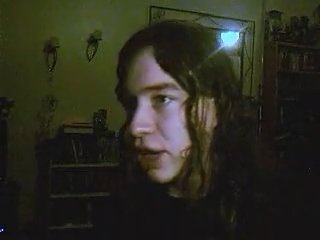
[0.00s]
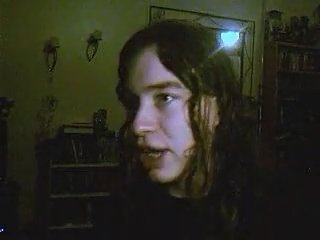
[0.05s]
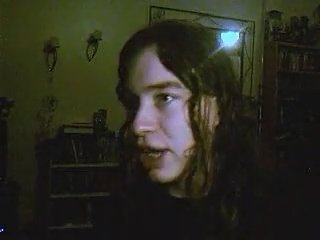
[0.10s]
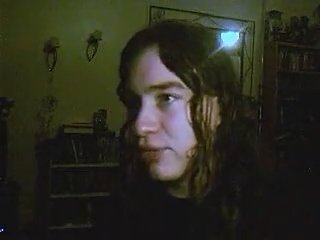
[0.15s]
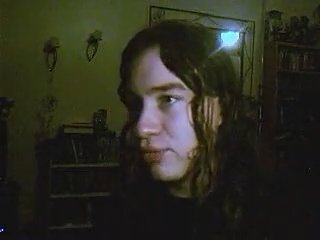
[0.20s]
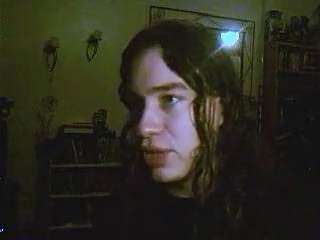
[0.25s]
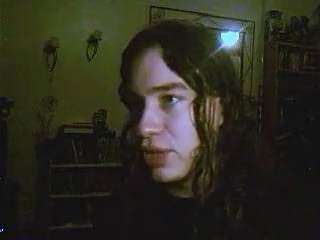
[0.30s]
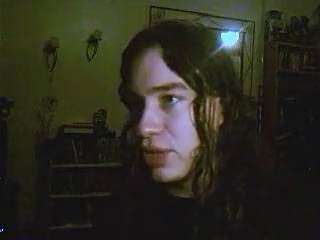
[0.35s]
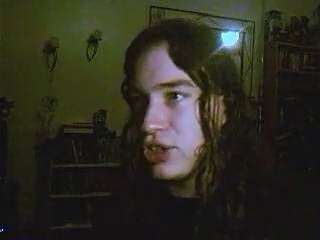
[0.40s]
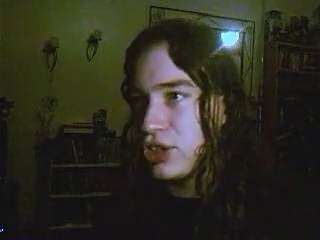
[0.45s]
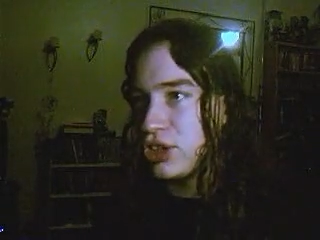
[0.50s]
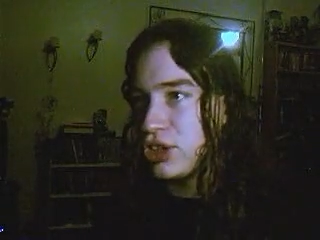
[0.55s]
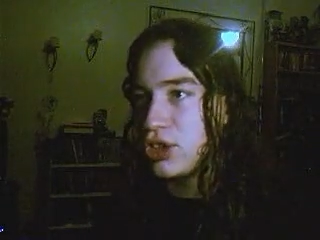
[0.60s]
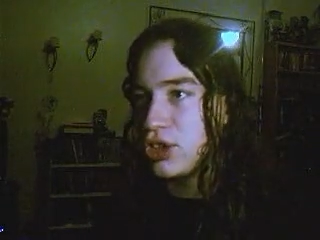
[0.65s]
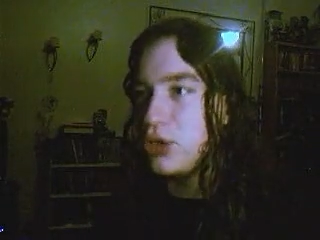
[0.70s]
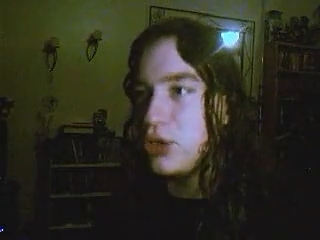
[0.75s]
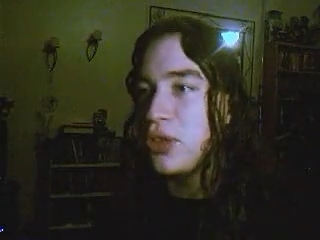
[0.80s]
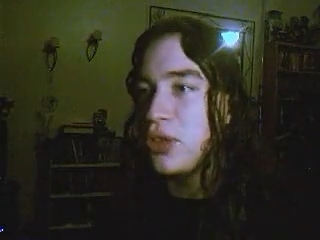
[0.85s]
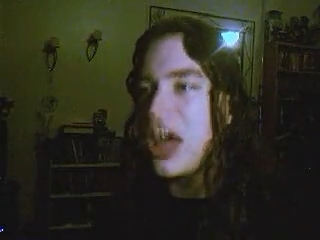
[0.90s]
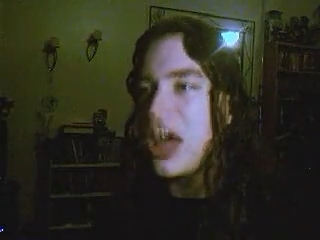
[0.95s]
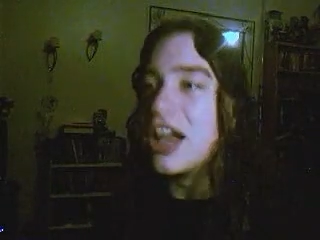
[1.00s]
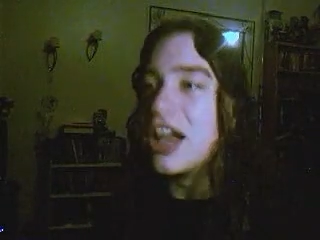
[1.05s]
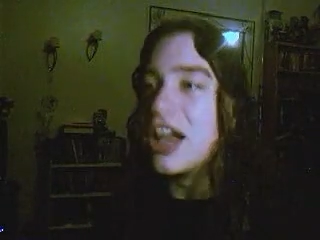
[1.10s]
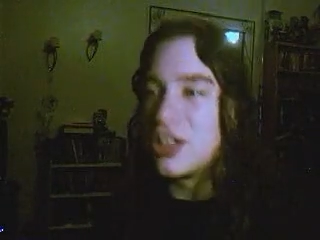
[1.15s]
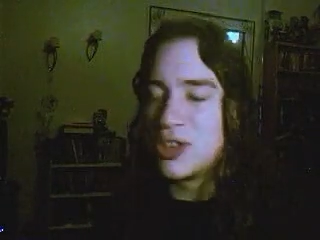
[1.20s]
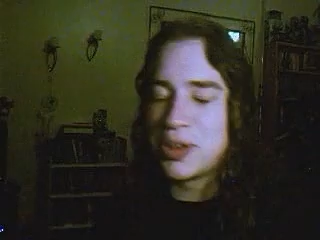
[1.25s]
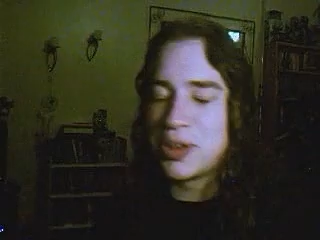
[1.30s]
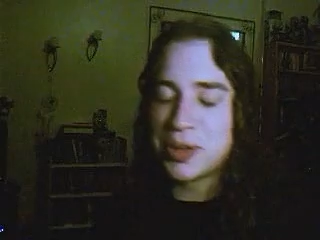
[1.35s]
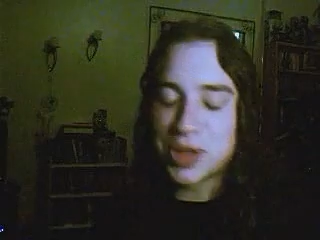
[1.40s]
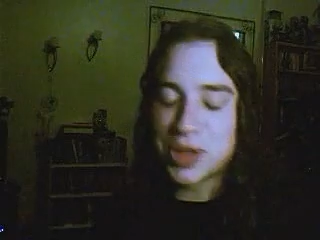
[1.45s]
I have reached the
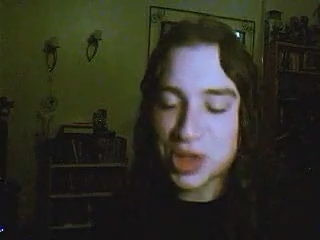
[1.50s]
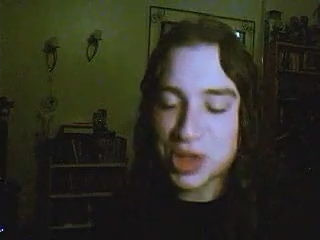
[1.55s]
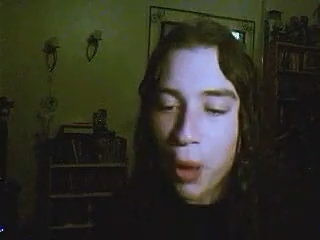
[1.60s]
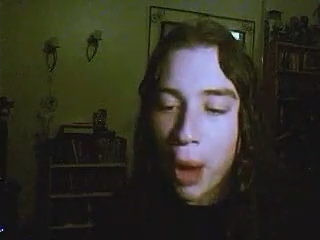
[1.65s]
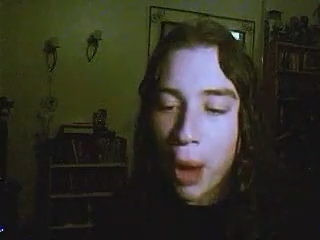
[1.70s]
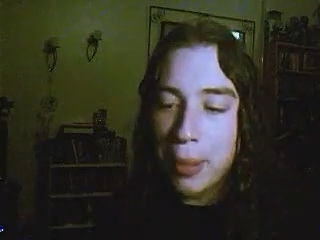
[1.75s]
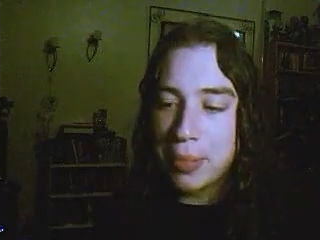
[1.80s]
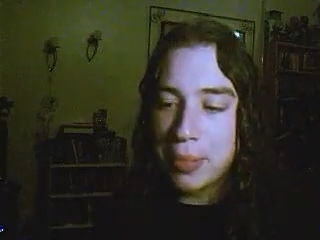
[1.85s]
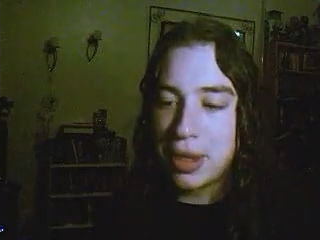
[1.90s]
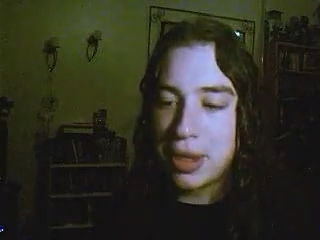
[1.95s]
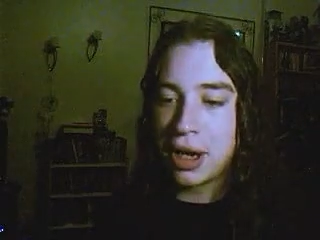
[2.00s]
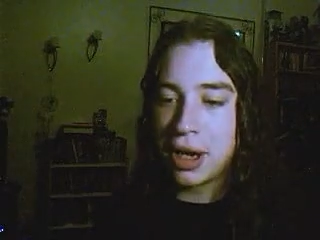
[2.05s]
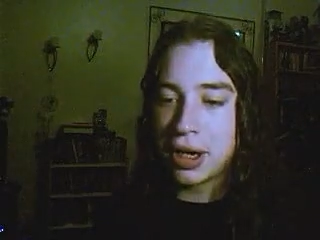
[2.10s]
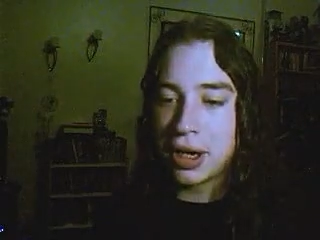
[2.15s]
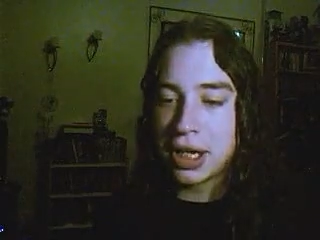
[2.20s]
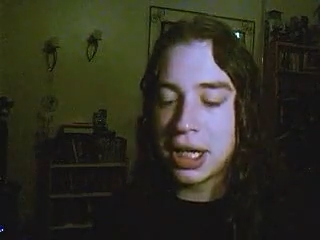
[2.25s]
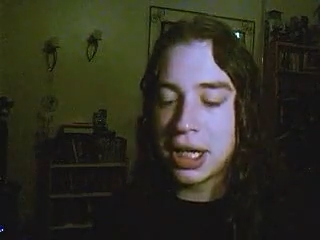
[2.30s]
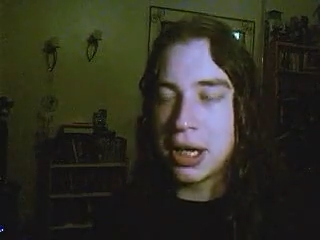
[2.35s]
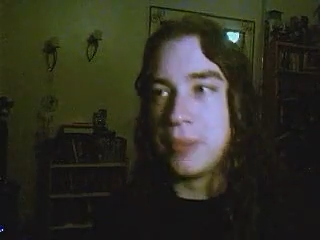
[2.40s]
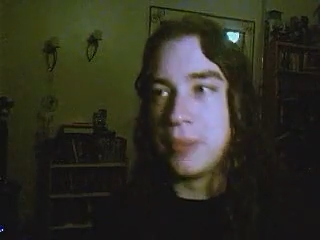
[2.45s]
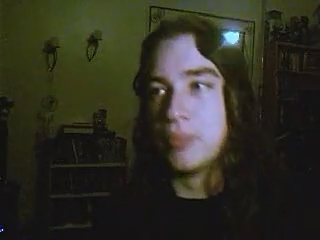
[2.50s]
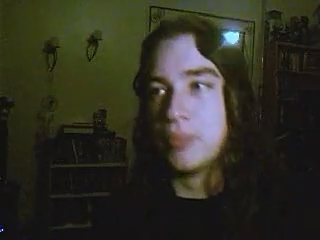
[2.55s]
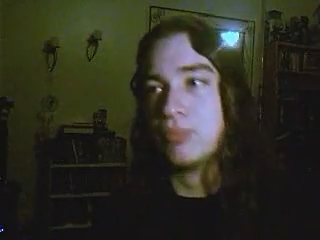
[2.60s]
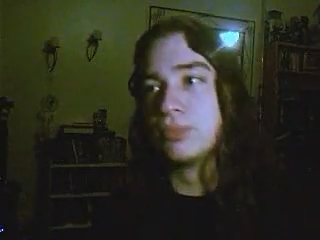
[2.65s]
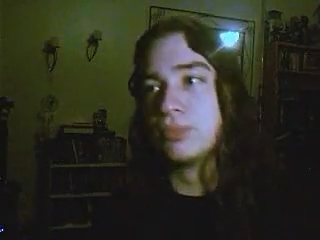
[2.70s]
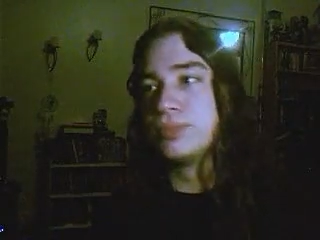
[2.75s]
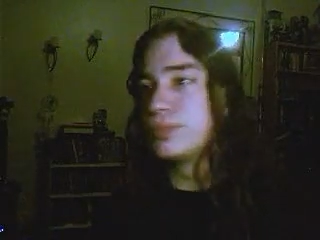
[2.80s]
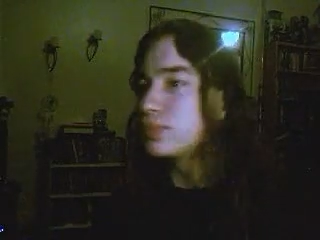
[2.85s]
2,000 subscriber mark, and